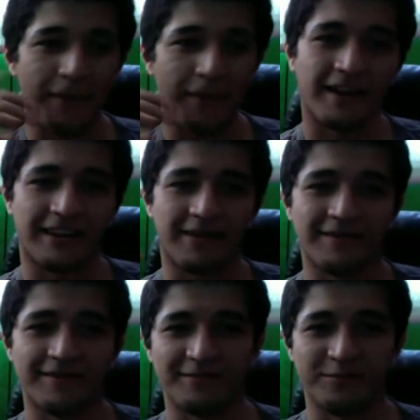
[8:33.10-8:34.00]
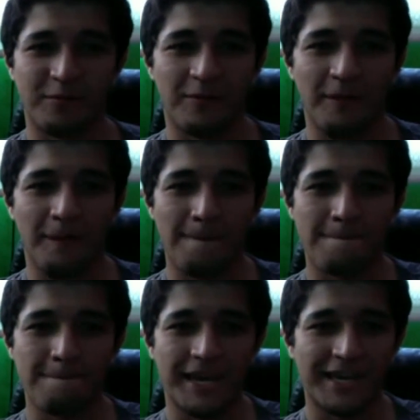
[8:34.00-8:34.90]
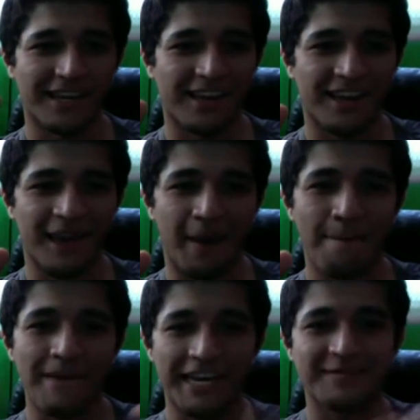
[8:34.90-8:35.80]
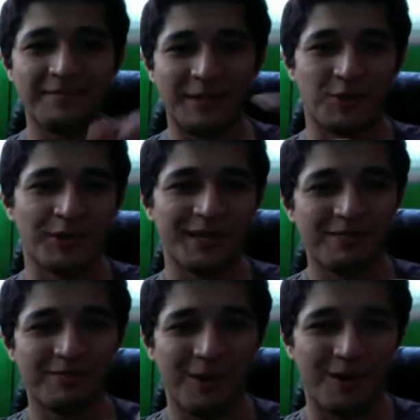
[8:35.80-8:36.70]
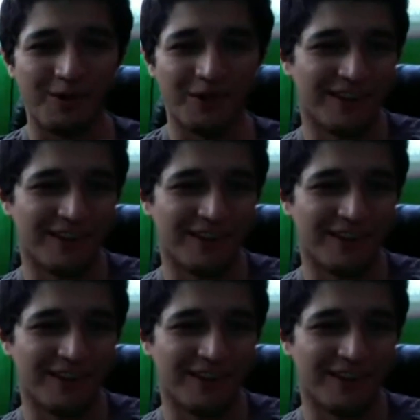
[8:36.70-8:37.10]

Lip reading: I can make a mix between both.